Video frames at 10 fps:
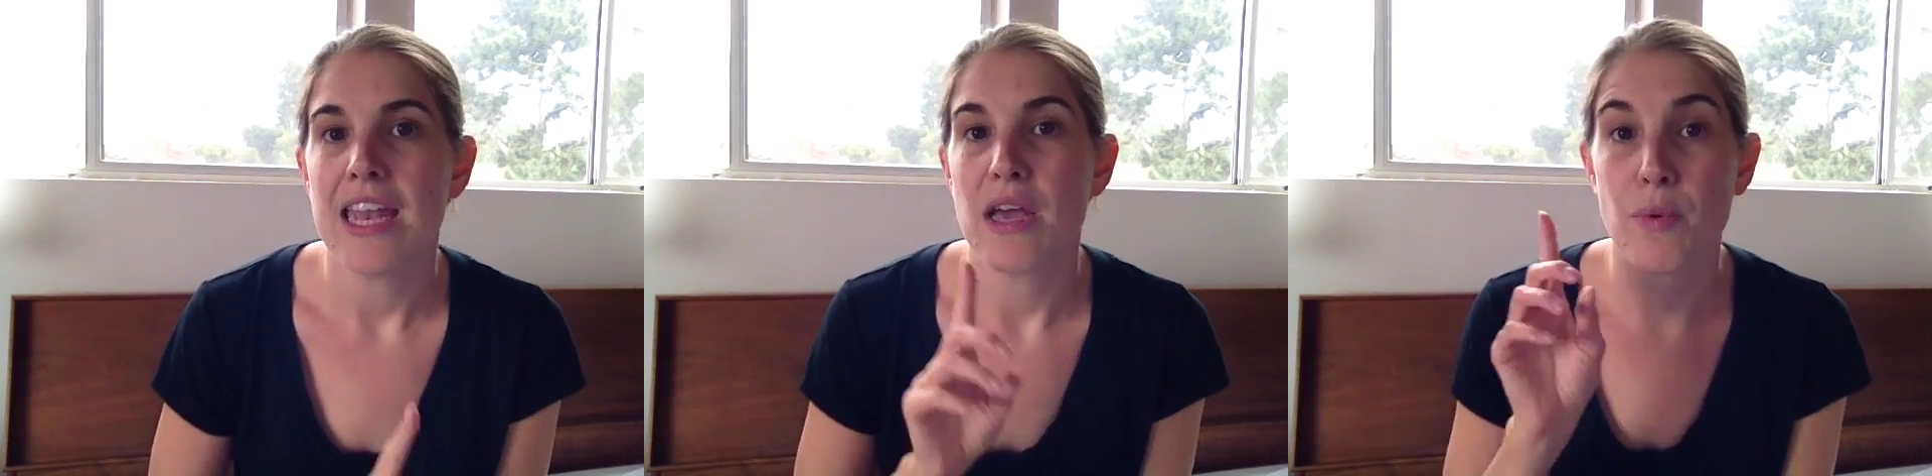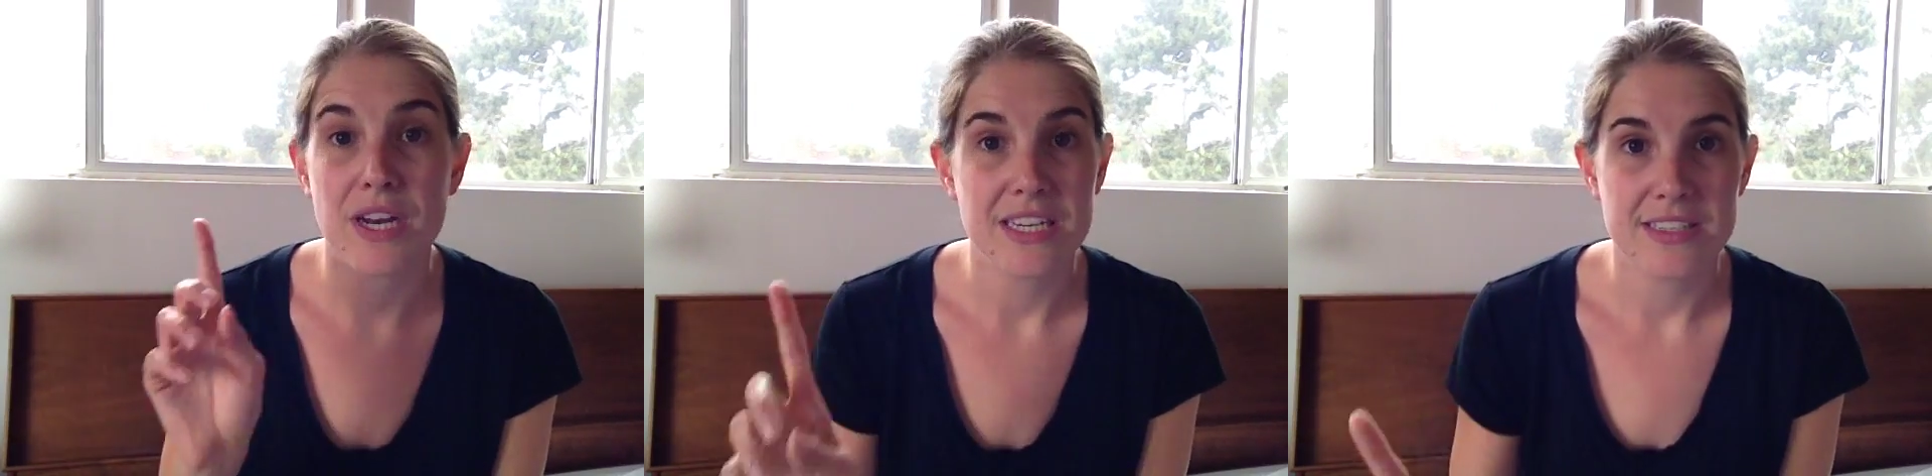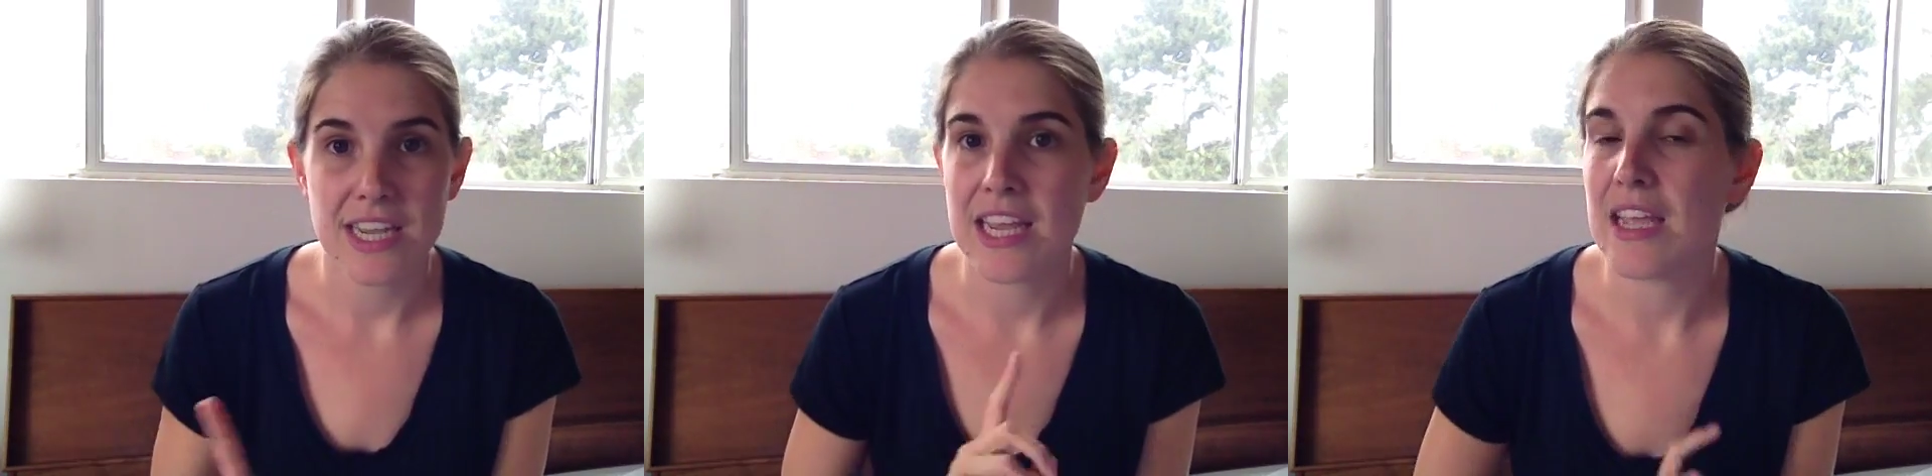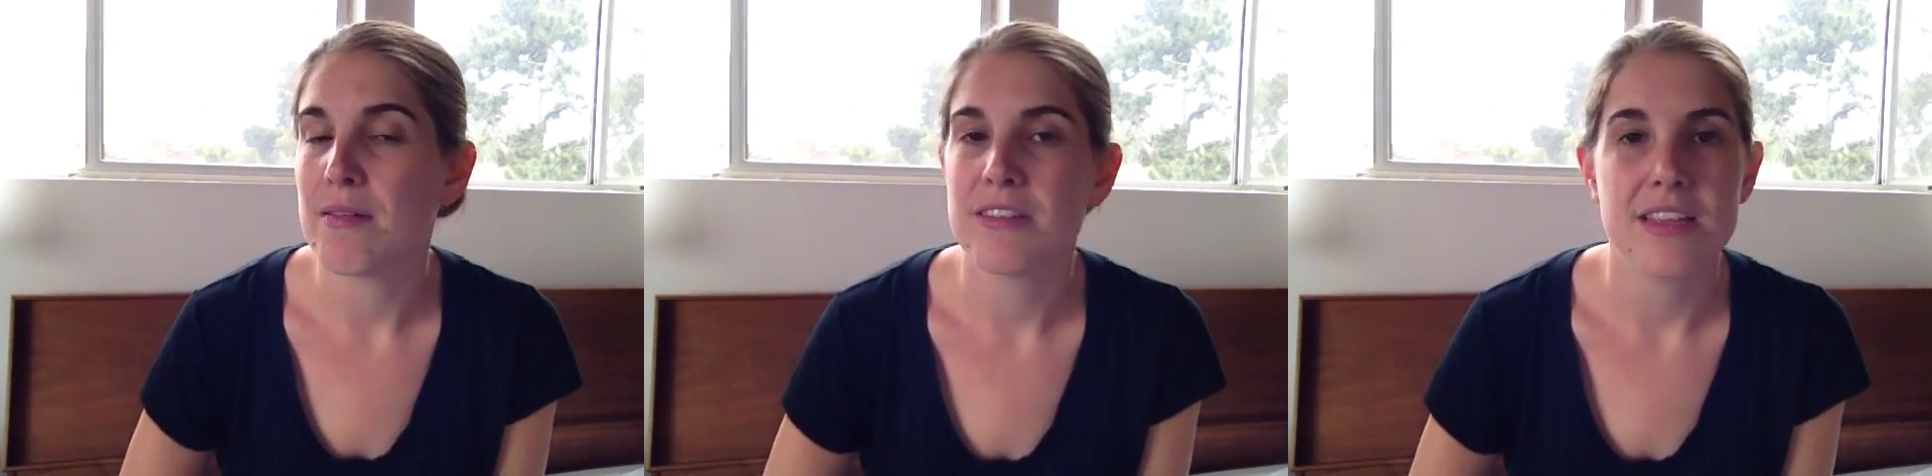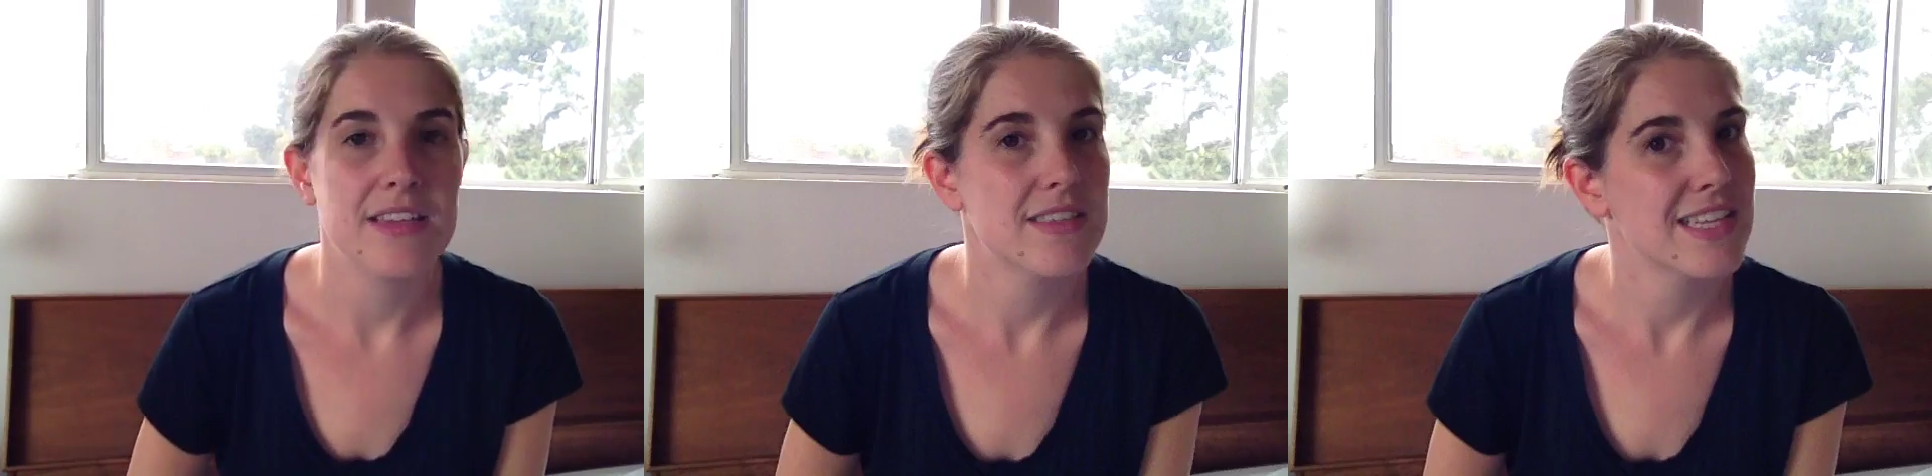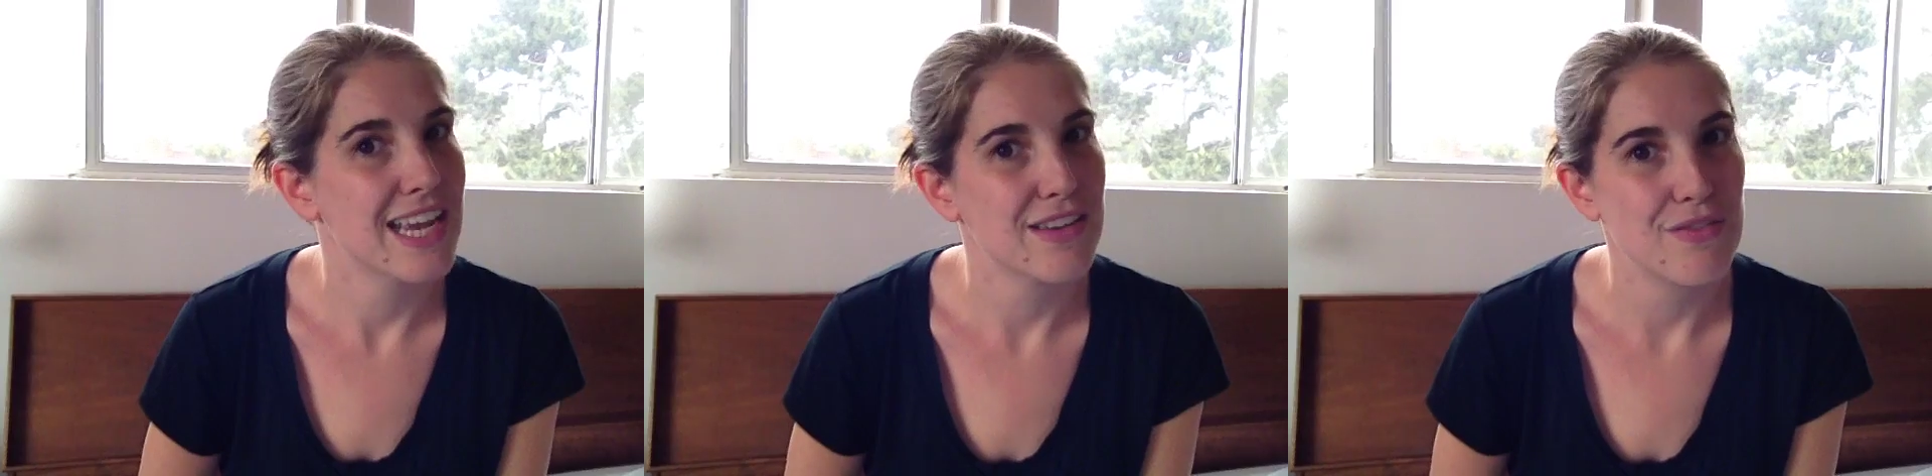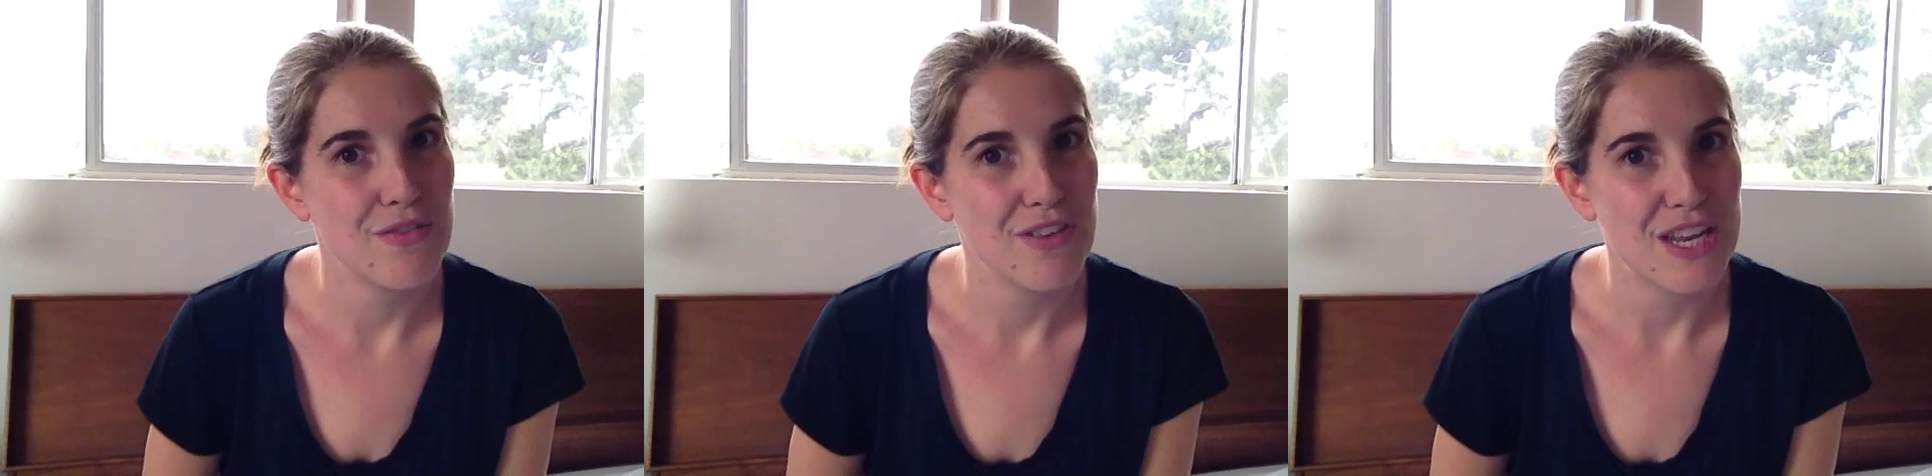Now, we're going to dig into this in the next
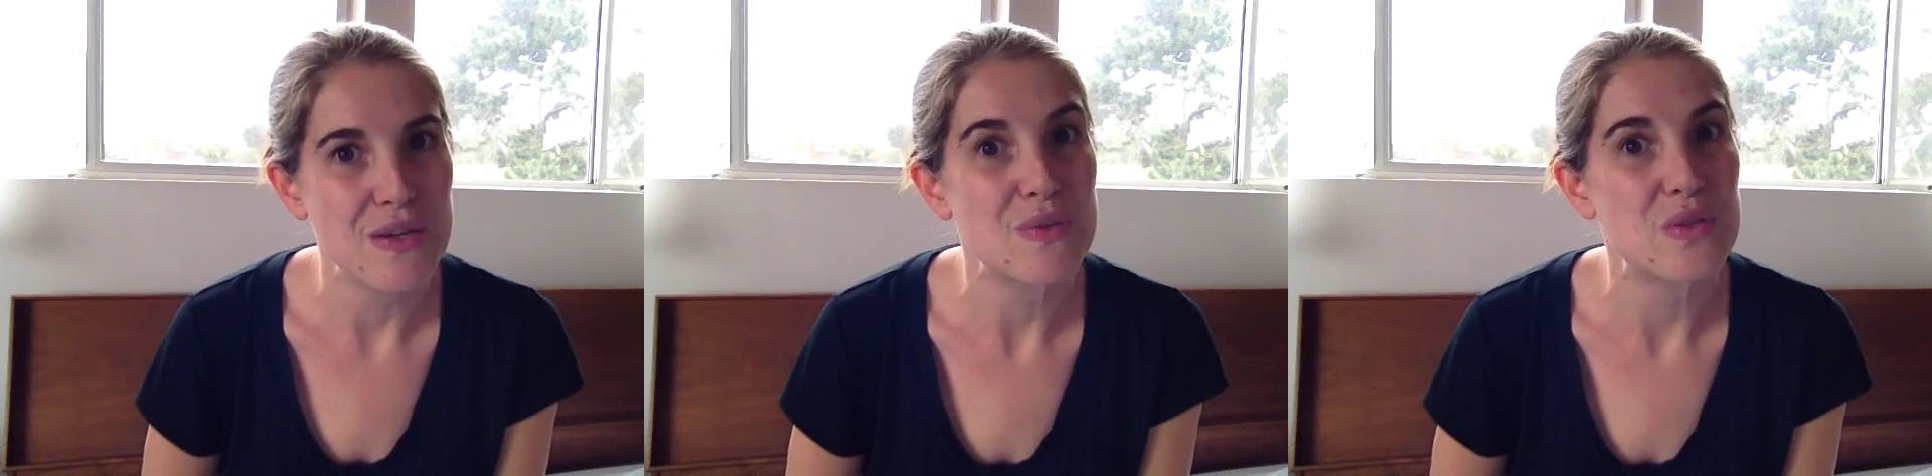few videos,